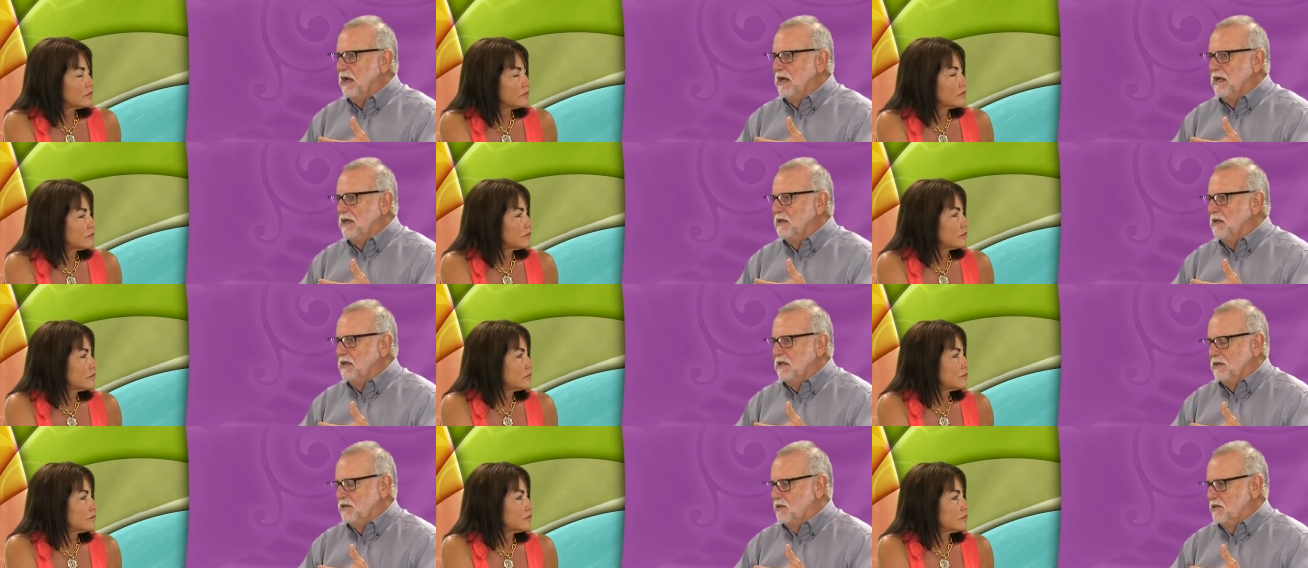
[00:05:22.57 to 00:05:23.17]

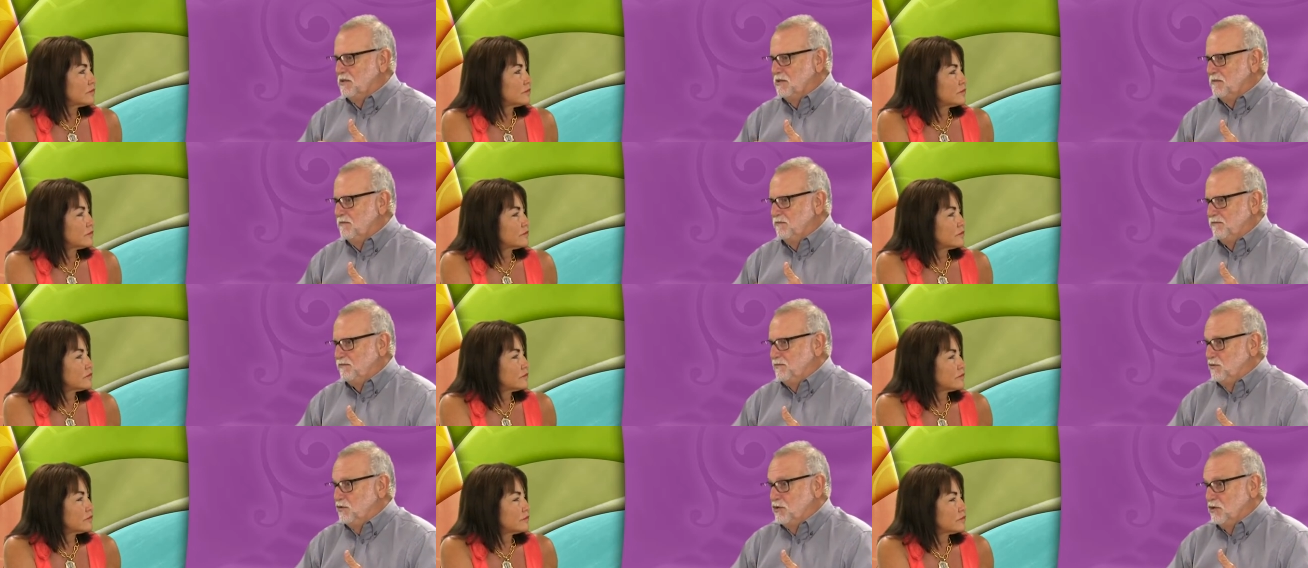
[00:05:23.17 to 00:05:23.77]
Speaker 1: it, it's
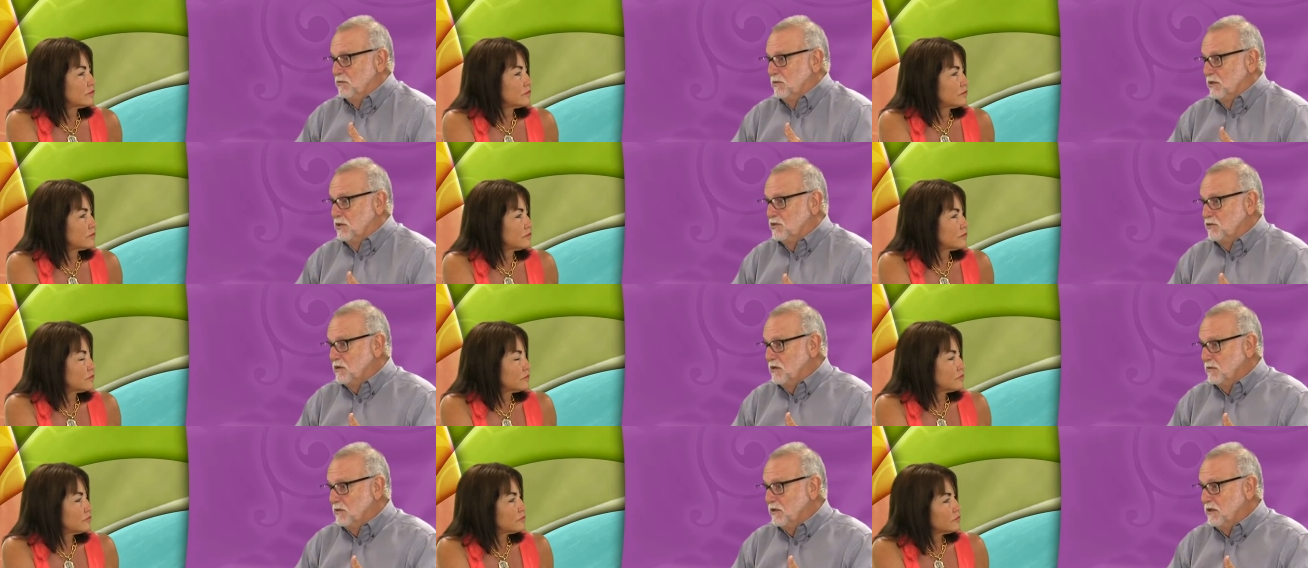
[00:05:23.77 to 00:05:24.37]
too much
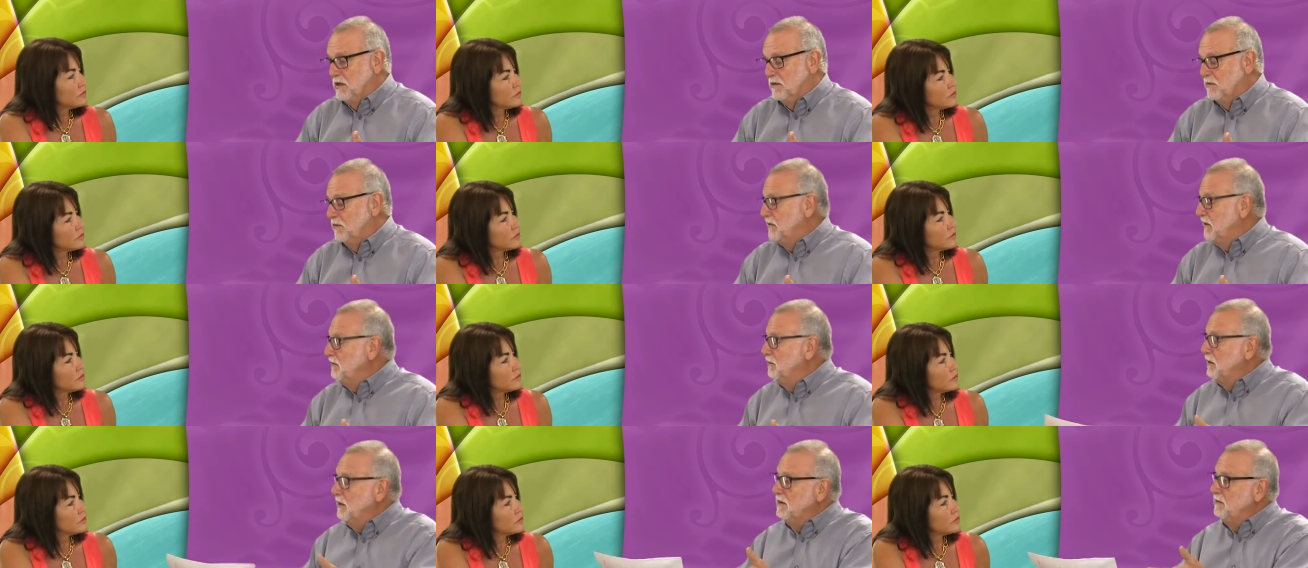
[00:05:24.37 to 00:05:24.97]
trouble to get up.
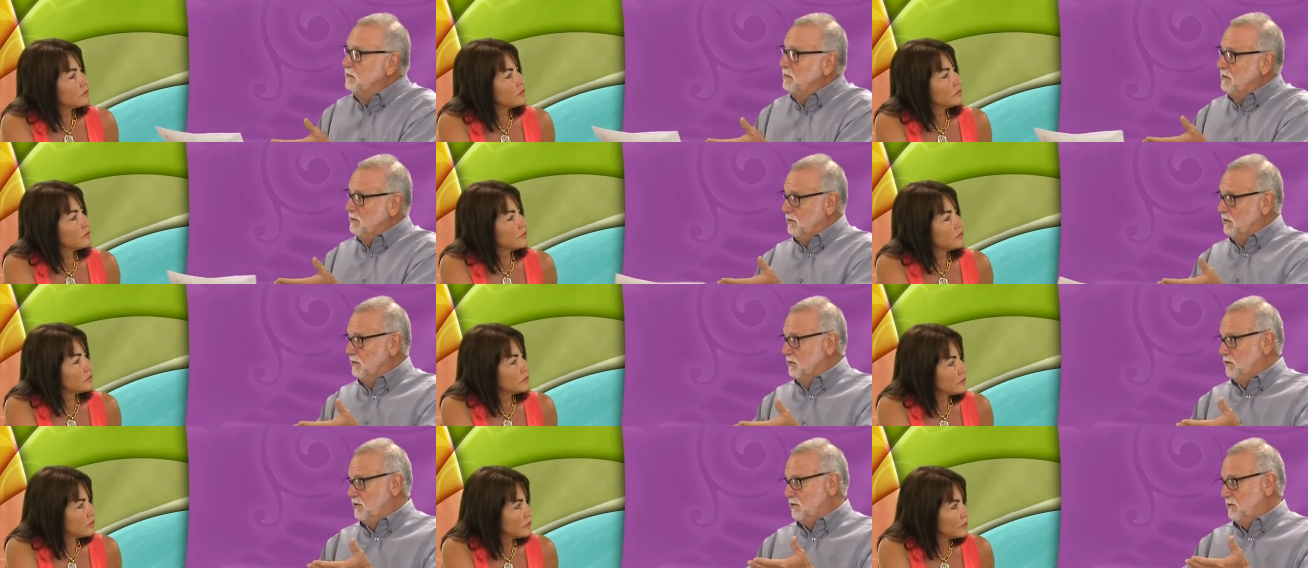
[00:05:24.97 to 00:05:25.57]
Even even
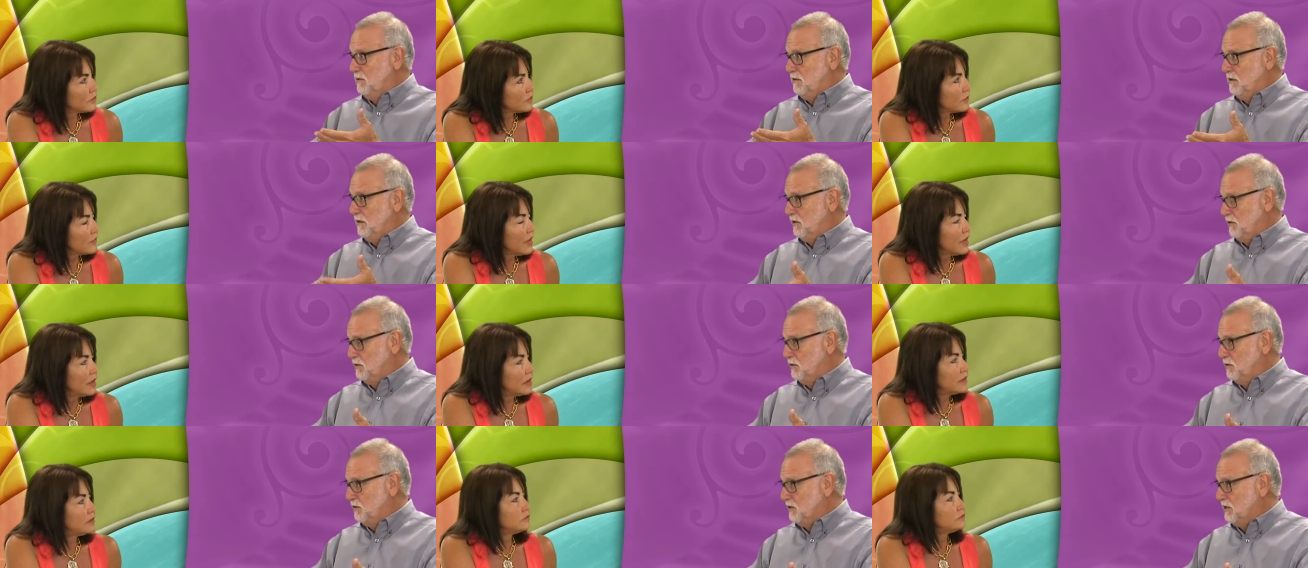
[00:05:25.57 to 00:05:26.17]
people they're
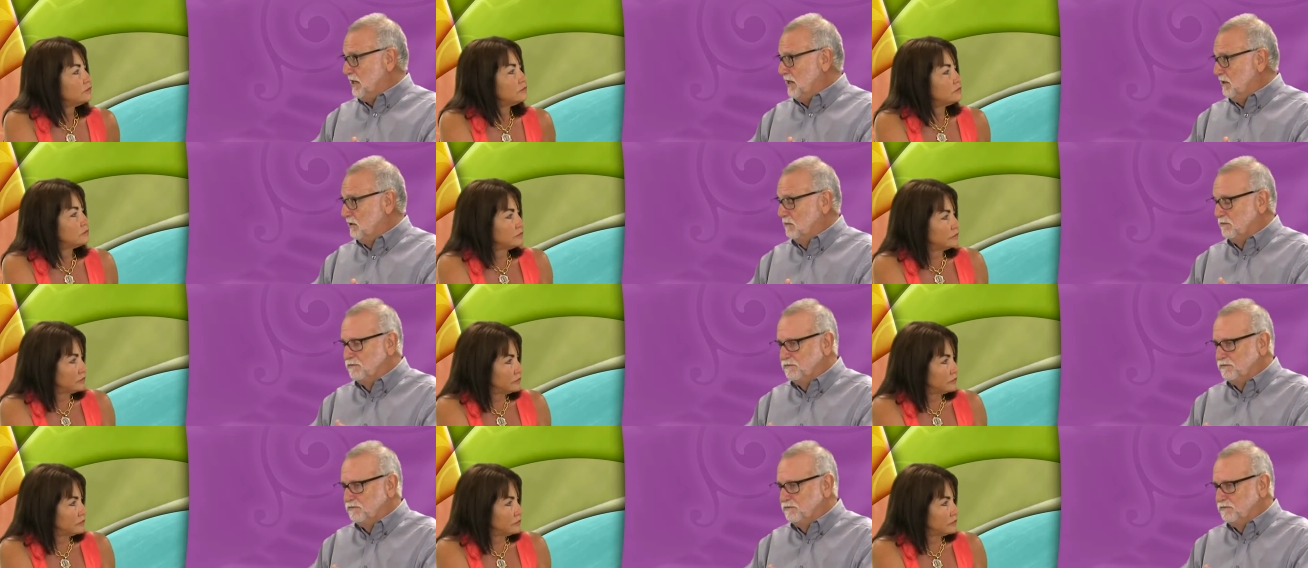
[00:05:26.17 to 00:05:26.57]
suicidal.